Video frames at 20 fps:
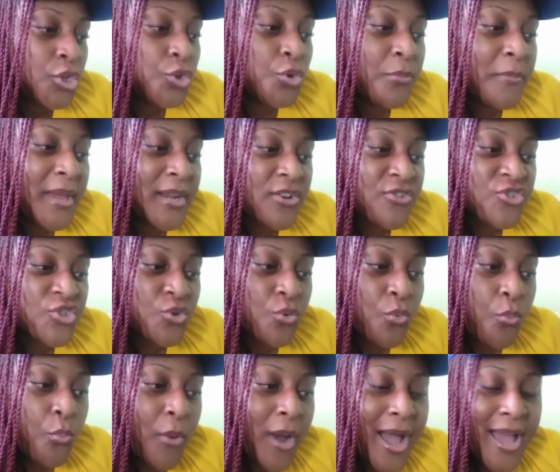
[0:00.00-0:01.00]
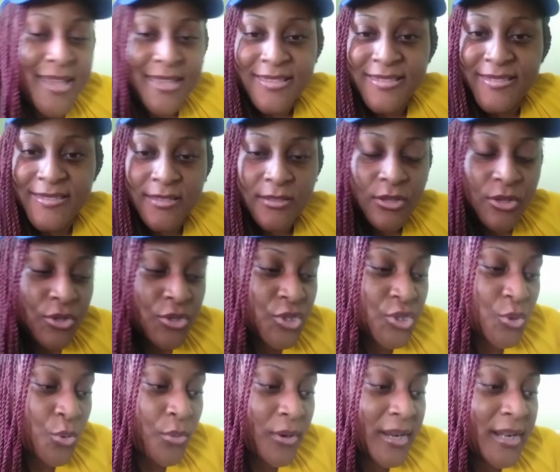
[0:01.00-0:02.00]
you men are so wise,
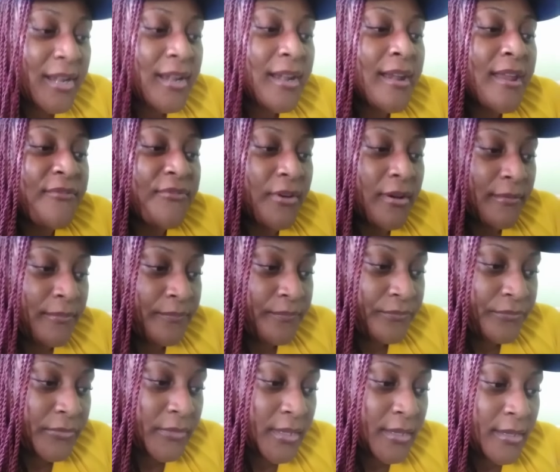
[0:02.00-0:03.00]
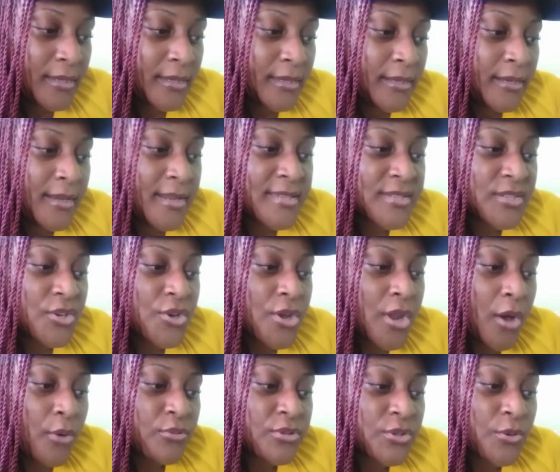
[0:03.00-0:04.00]
so clever.
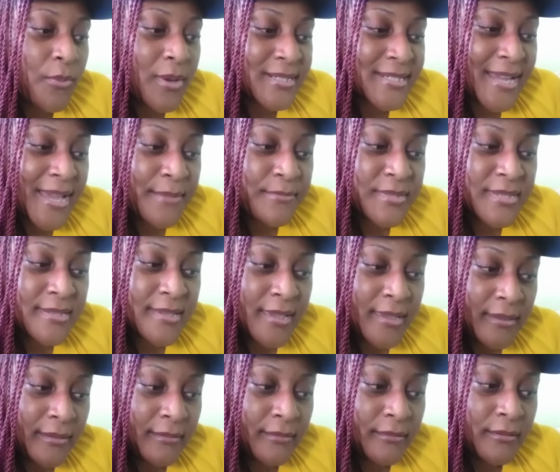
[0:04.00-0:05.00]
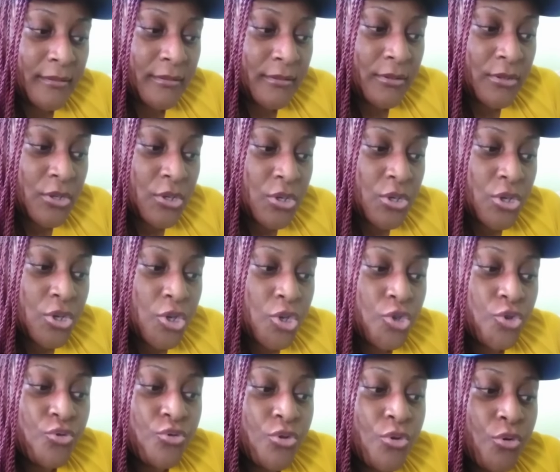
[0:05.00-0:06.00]
Listen now to what I'm saying.
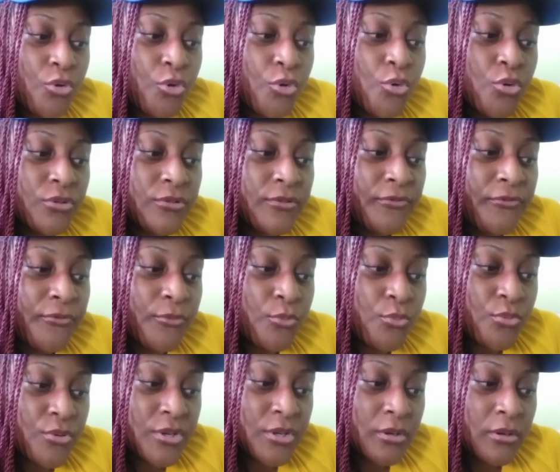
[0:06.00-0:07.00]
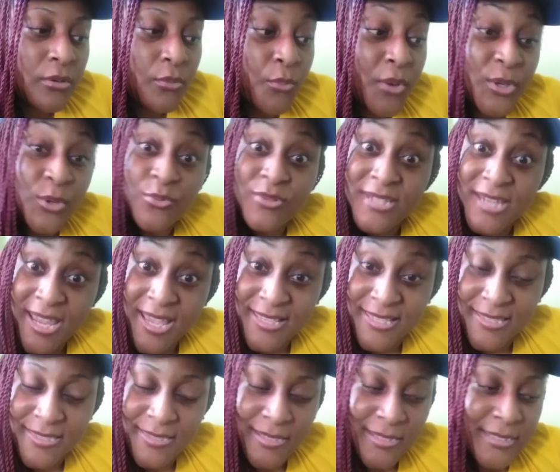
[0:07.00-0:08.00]
You know good food when you
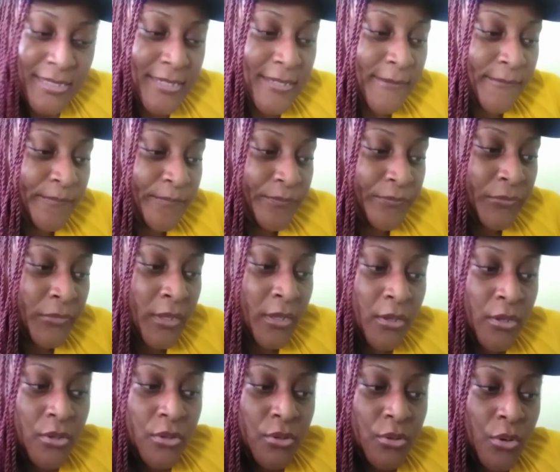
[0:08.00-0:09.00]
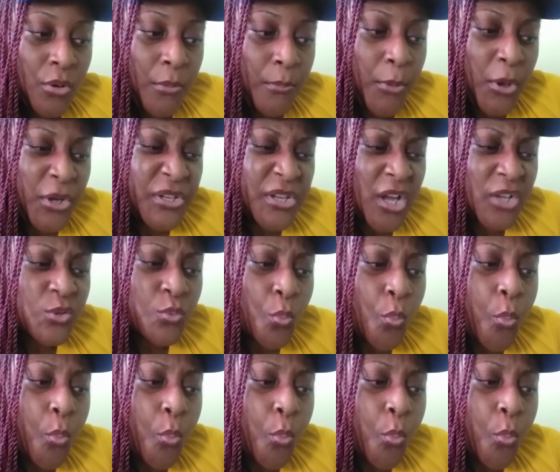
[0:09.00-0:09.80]
taste it, but not